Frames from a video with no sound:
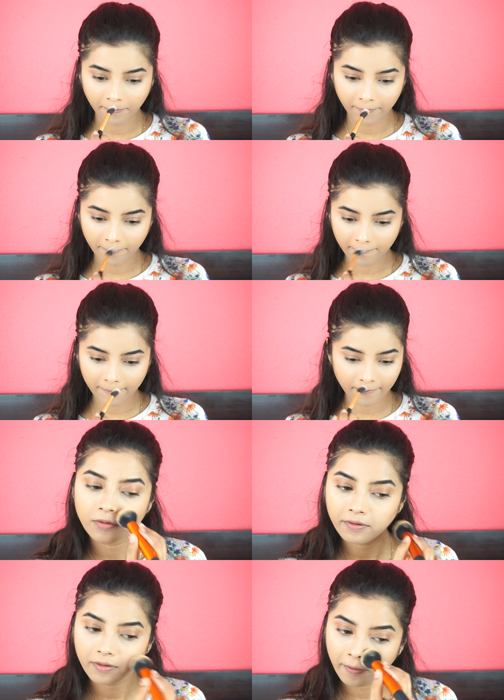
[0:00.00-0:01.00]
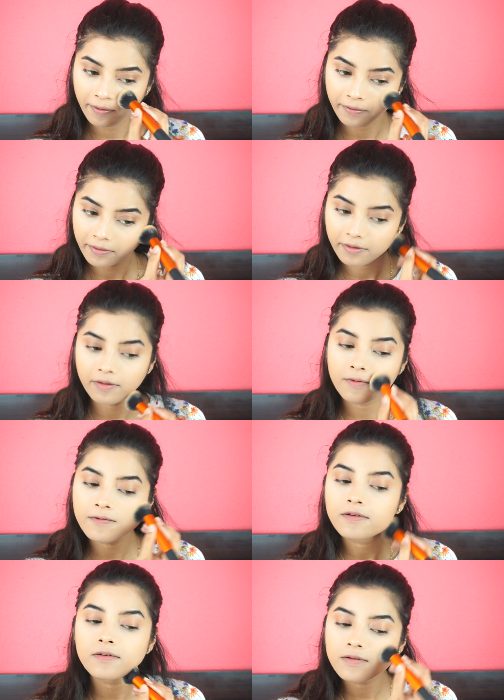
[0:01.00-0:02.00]
I'm also applying
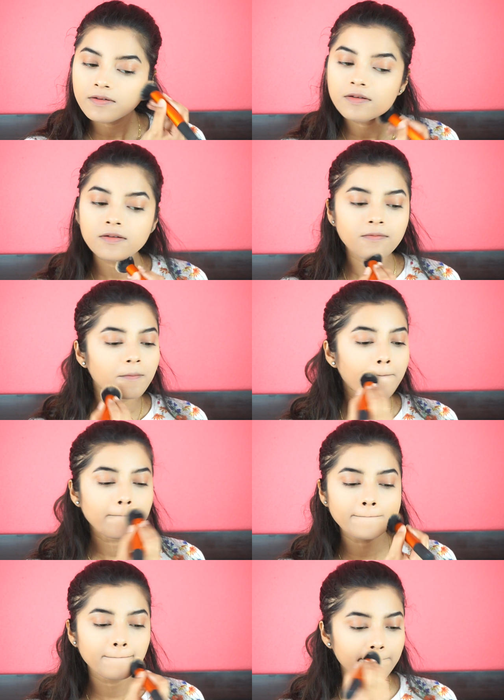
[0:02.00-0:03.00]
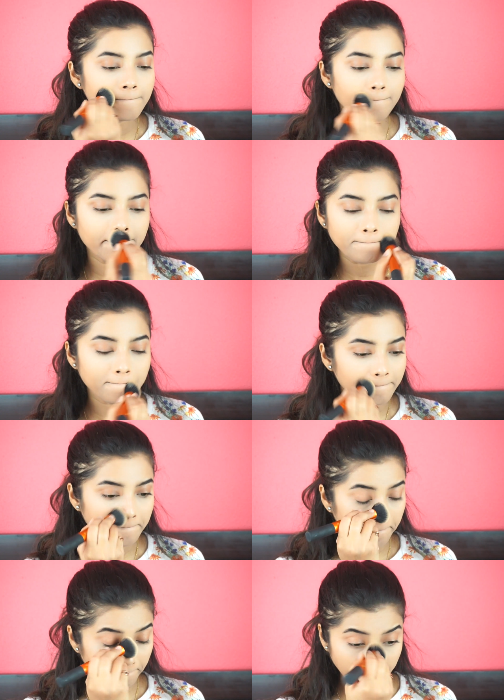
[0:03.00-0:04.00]
little quantity all over my face to
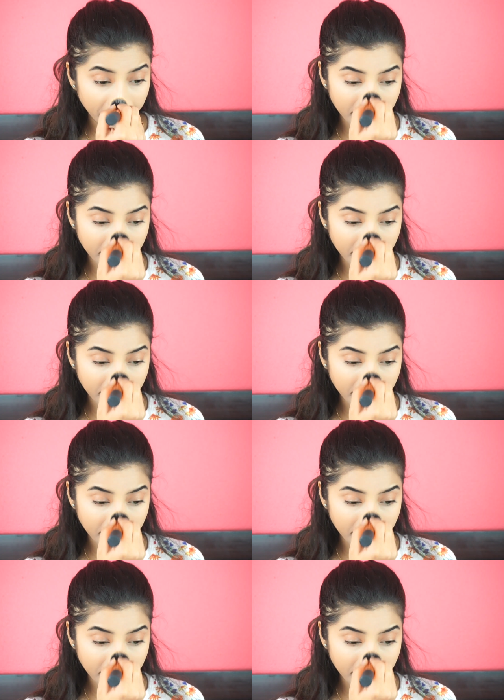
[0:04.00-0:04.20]
set my